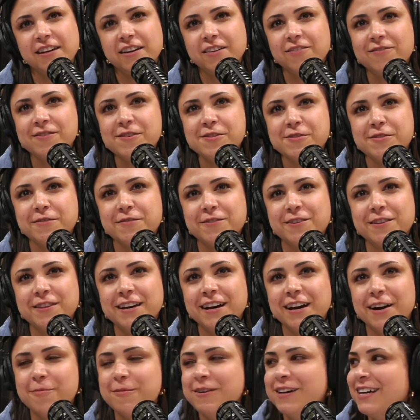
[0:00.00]
confusing for
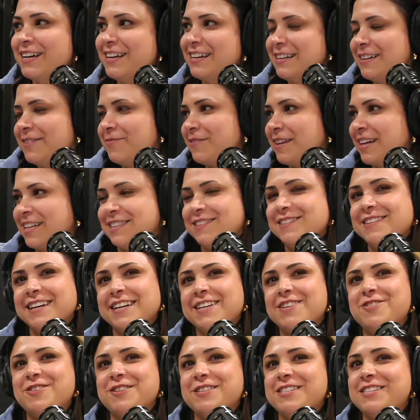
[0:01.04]
them. It's like
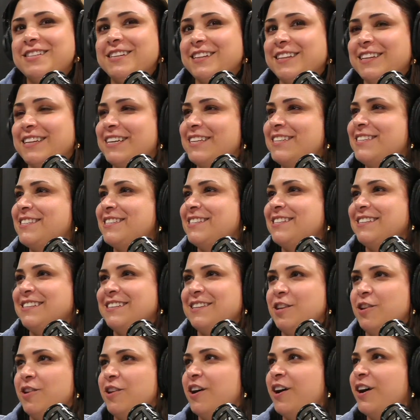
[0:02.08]
just a list.
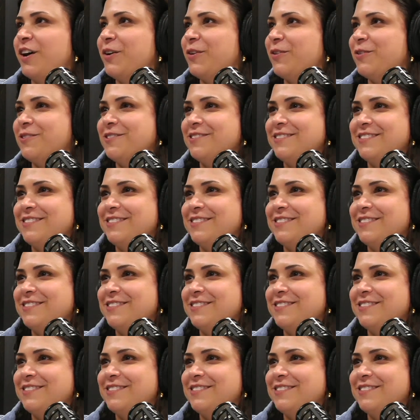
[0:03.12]
No.